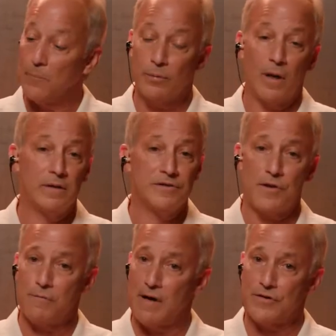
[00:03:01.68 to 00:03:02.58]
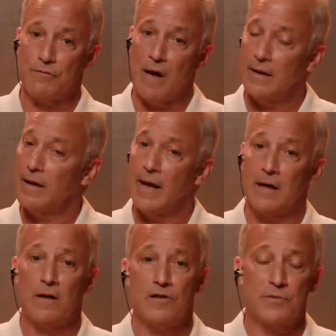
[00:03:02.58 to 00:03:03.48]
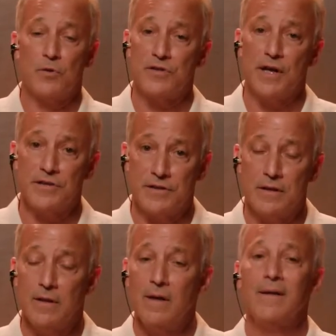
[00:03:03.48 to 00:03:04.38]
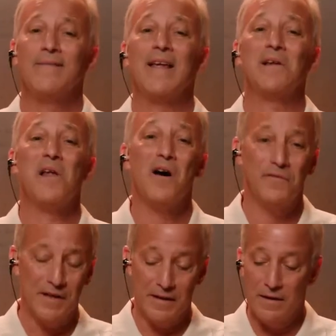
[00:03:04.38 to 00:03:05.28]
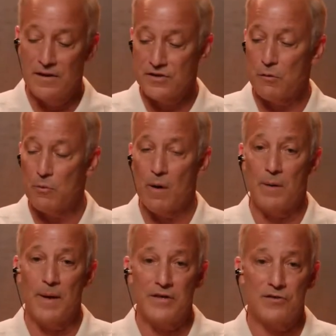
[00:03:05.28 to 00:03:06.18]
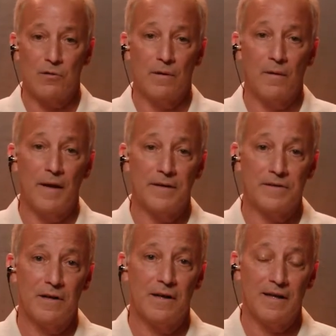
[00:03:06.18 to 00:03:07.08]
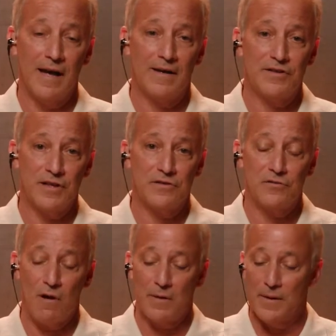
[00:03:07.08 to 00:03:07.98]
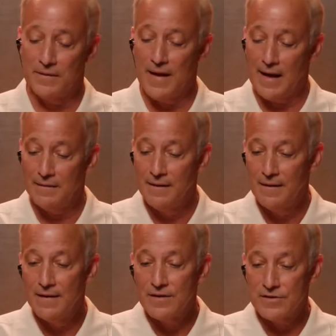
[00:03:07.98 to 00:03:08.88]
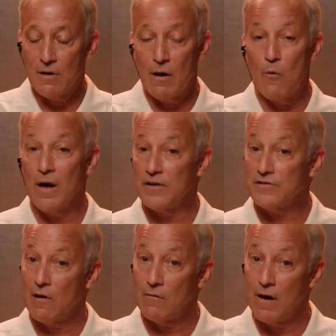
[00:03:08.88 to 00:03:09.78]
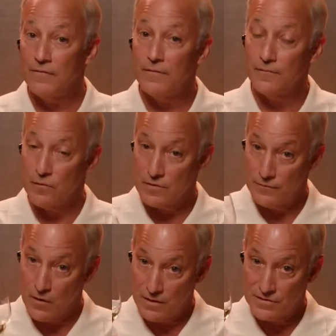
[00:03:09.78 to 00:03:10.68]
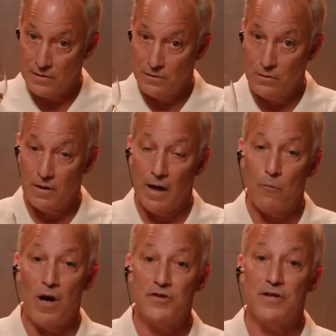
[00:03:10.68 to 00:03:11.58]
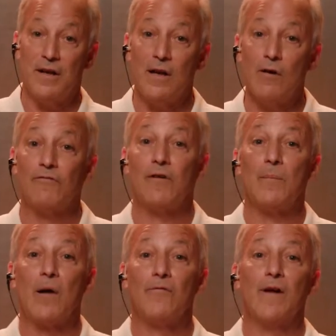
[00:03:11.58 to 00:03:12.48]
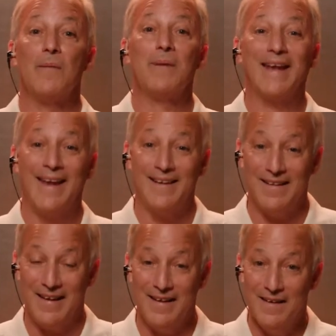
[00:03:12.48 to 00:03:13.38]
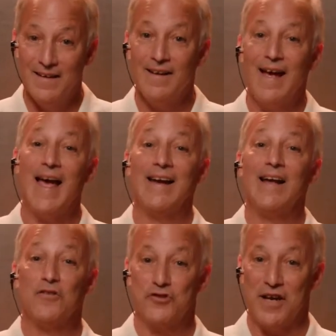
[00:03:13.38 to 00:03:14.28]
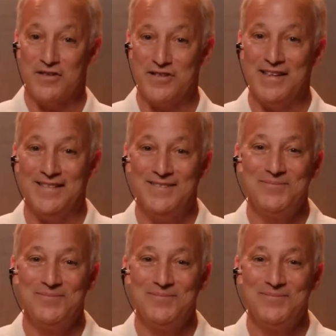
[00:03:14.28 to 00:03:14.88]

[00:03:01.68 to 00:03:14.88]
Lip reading: I brought it into the restaurant and had customers taste it, they loved it. So we want to make certain that you had a chance to talk about that. So I want to start off, first of all, salute, and I want you to hear from our friend Michele at El Cesti.